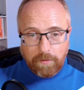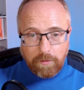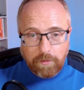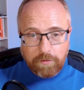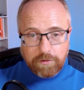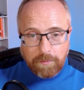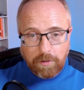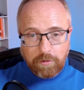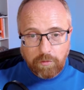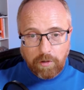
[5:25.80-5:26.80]
or
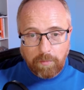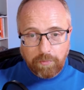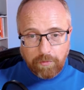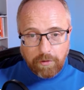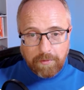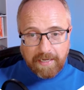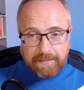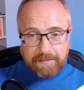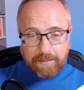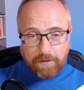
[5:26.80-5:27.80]
Smart Crawl Pro
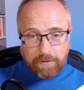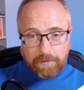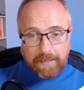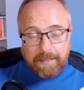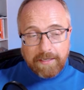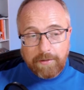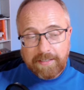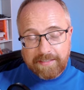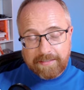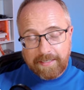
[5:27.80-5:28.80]
SEO, you
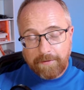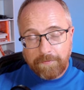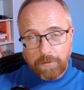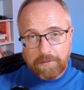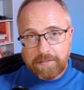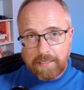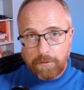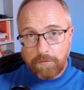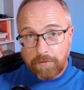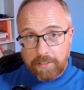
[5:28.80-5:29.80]
can set a focus
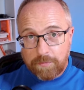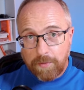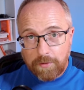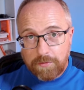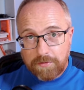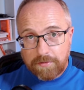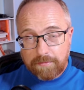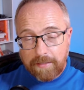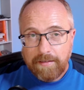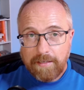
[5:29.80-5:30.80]
keyword for each post.
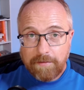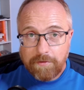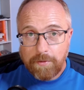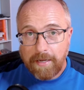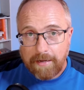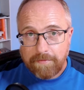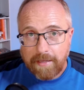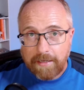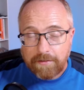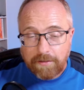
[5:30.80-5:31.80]
If you have
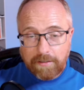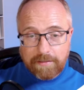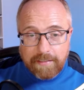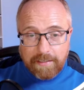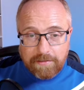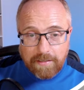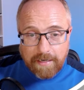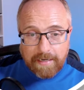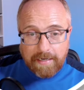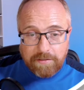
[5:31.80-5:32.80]
that,
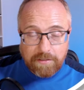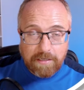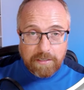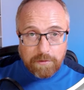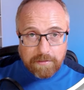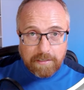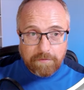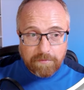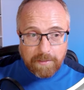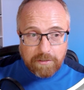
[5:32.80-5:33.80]
AltText.ai is going to use that
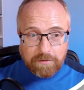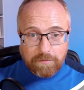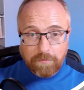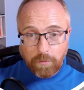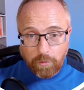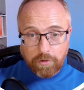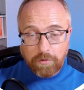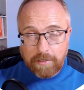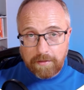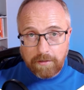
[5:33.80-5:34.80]
information for
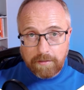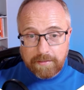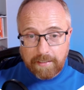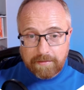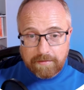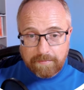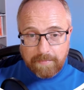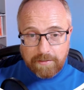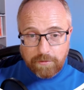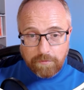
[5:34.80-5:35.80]
creating the alt text.
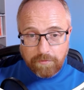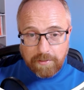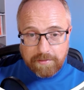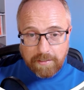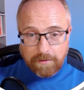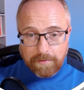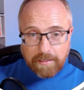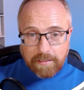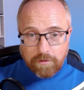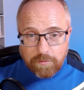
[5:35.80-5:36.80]
That's good for SEO.
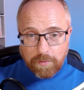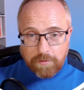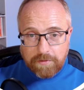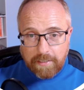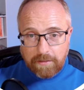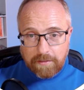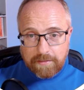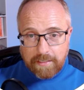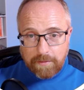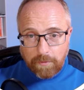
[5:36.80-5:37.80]
Use post title
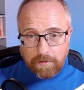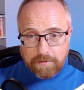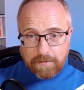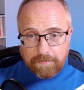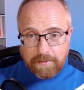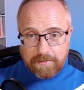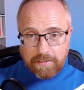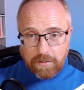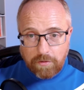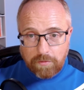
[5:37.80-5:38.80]
as keywords if
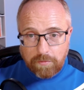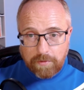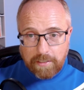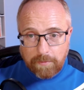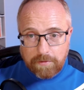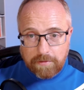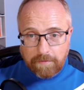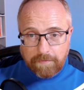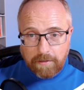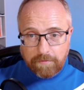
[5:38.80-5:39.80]
SEO keywords
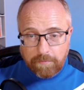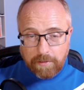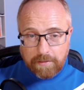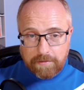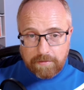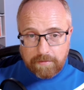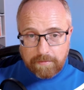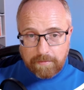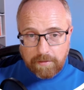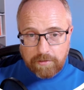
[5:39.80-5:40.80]
not found from plugins.
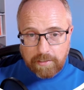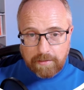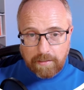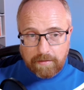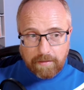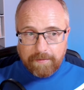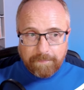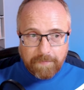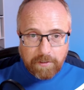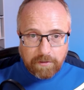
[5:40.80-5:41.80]
I'll check that.
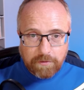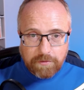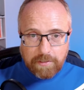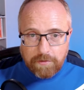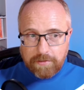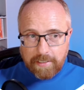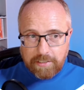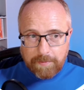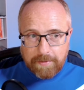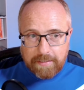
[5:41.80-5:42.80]
You can also use
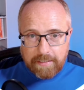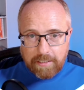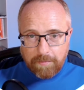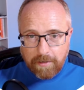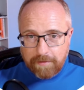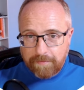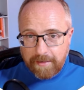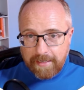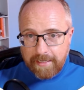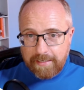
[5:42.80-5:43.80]
ChatGPT to
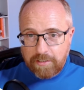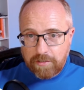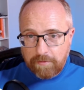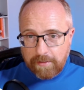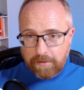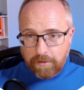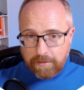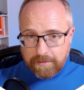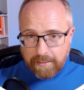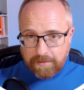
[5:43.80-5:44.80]
modify any generated
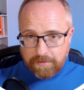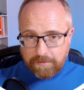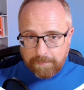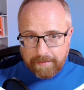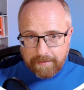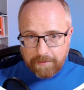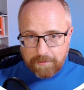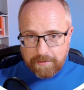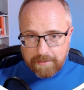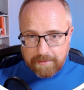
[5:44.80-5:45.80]
alt text.
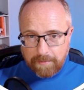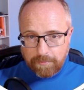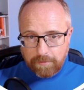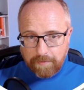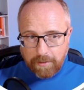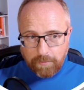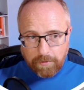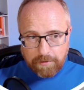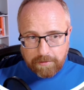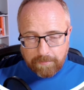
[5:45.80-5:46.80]
Here's an example of how it
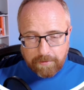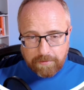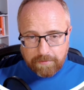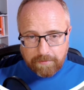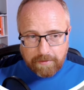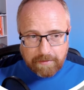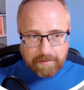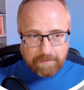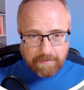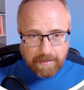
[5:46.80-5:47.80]
works. I'm just going to
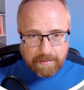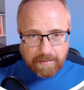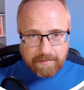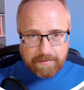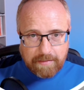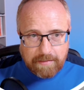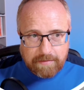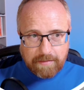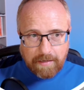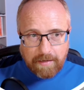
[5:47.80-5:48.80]
leave that as it
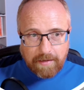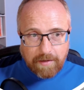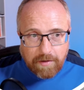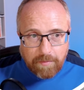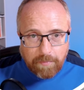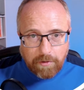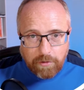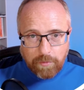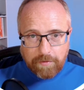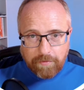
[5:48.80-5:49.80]
is.
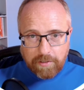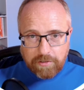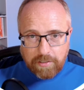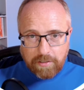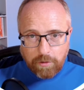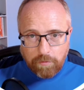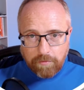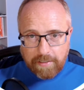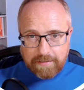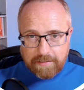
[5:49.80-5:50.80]
Bulk refreshing,
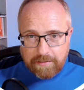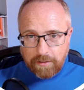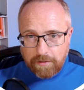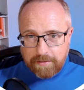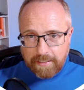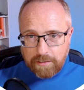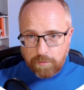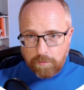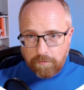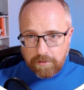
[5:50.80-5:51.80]
override existing alt text
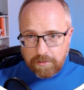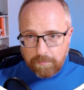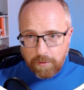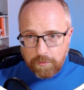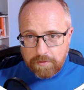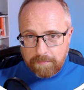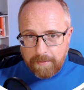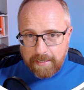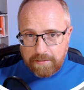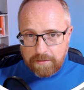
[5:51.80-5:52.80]
when refreshing posts and
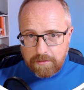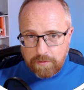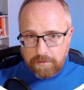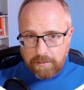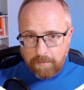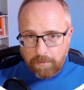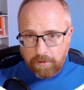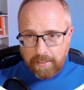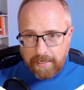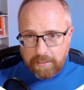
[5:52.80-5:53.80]
pages using the
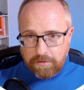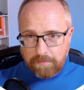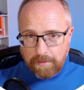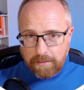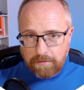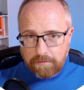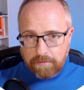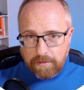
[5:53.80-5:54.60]
bulk action menu.